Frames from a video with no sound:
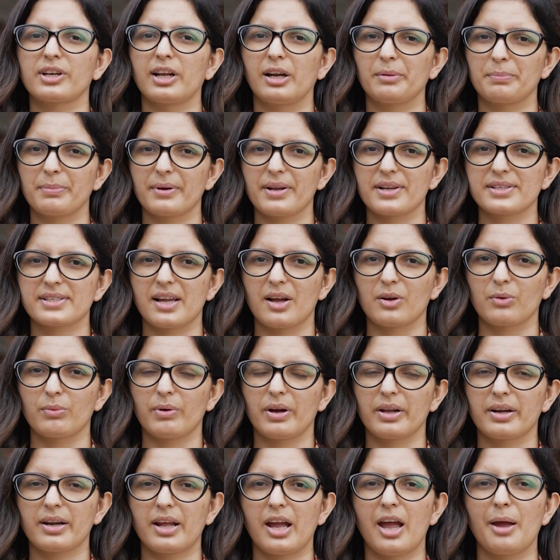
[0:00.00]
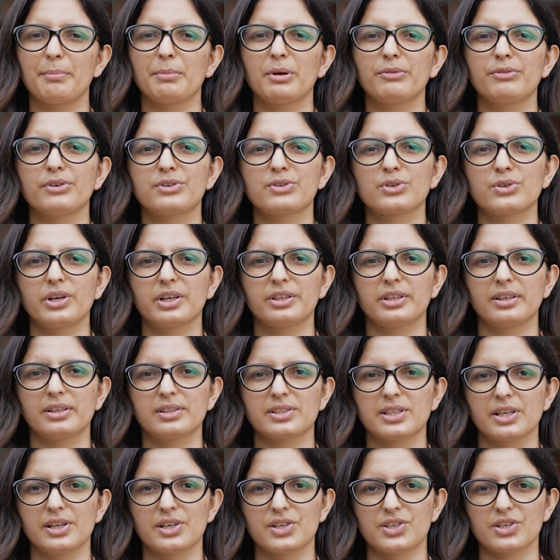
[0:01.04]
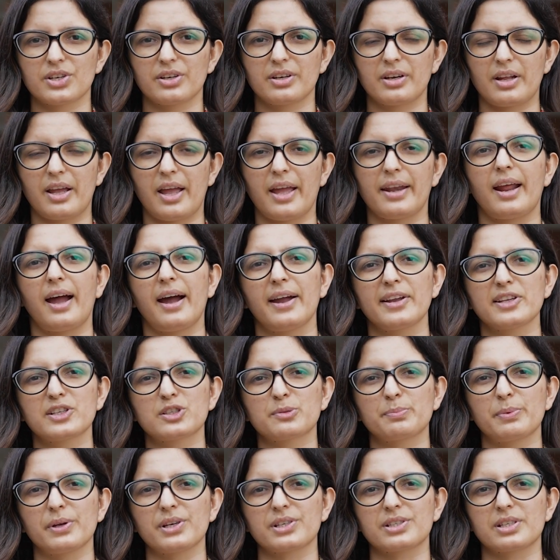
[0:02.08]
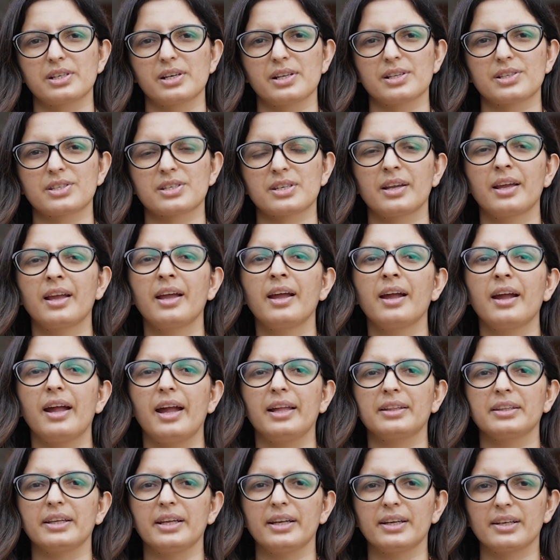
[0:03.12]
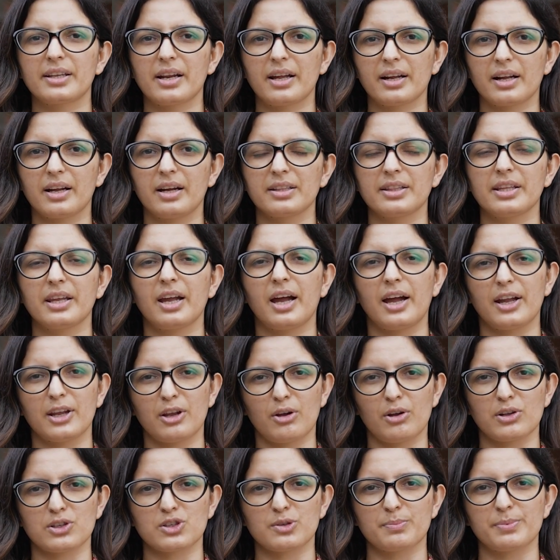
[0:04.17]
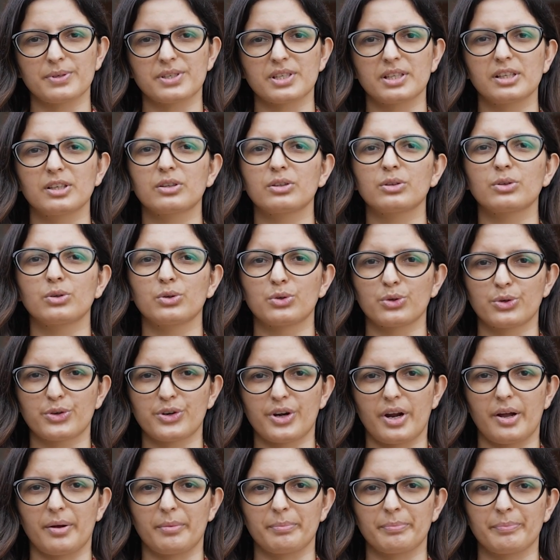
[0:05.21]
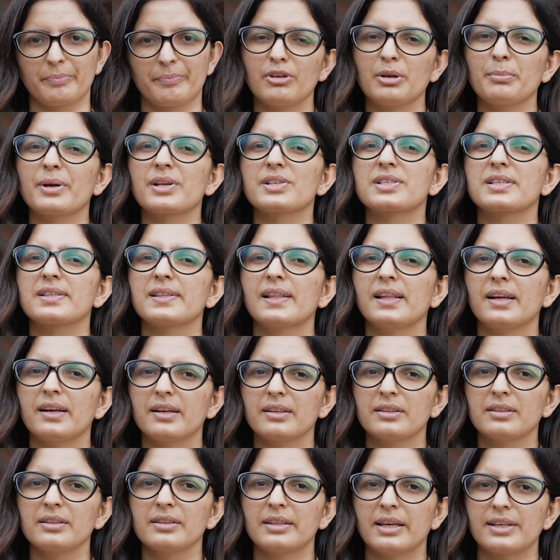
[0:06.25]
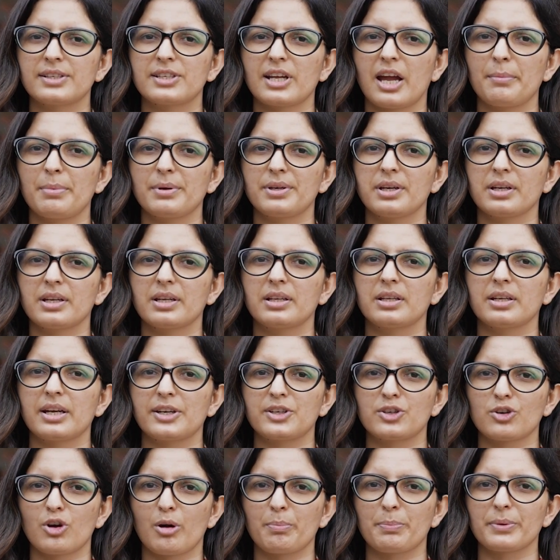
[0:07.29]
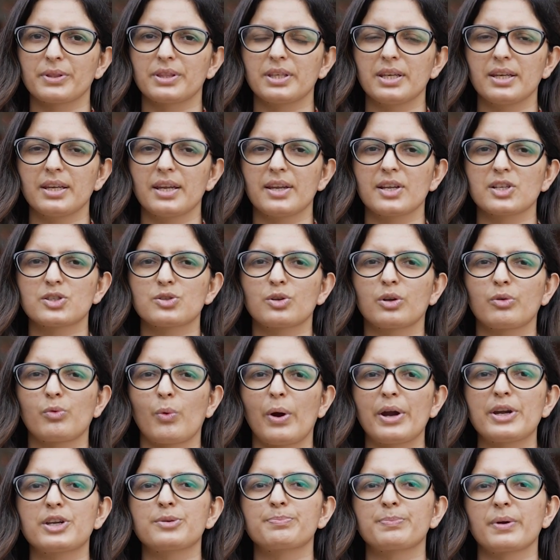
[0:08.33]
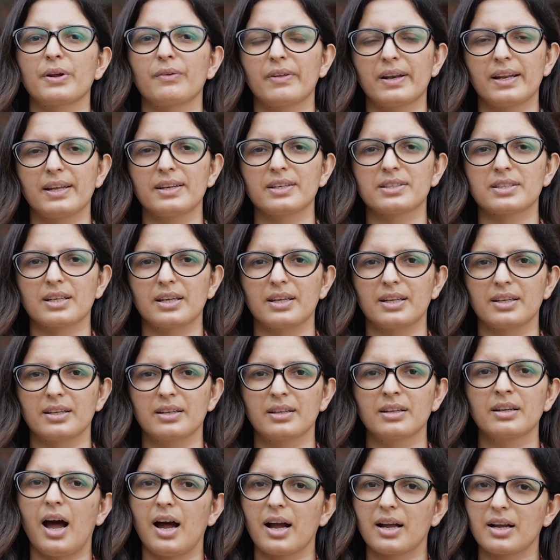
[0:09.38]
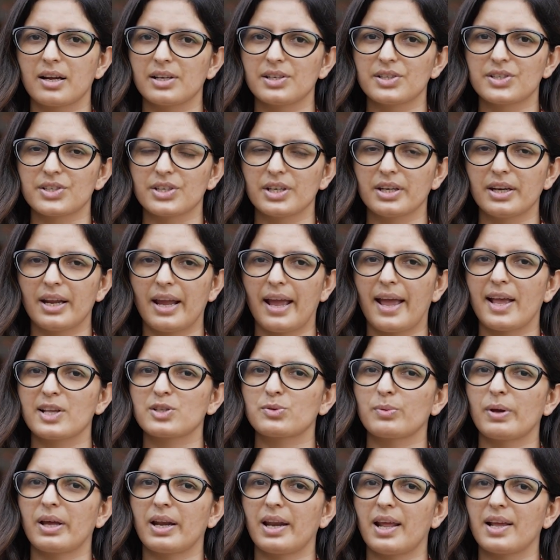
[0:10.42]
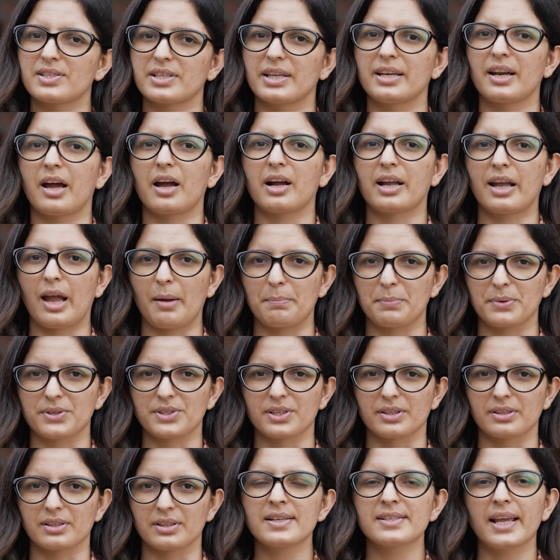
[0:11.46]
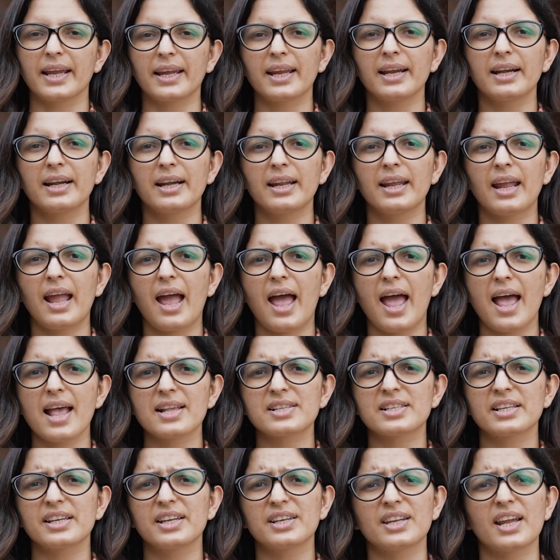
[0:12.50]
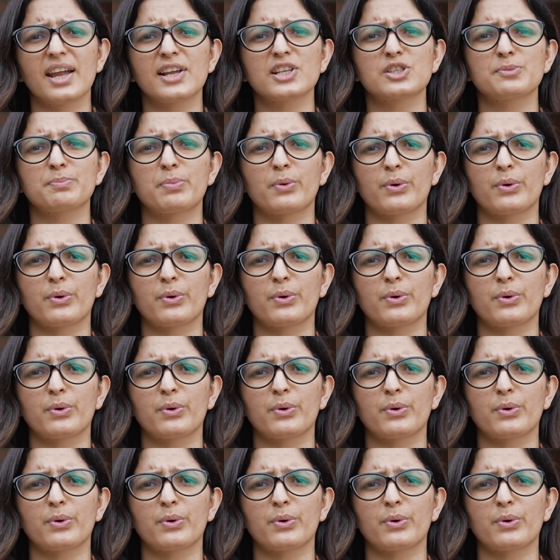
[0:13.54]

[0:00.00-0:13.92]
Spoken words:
Kalpana Sangwan, I'm a vitreoretinal surgeon and eye specialist at Indira Gandhi Eye Hospital, Gurugram. We must learn that diabetic retinopathy is quite prevalent in our country as well as in our capital. Secondly, as India is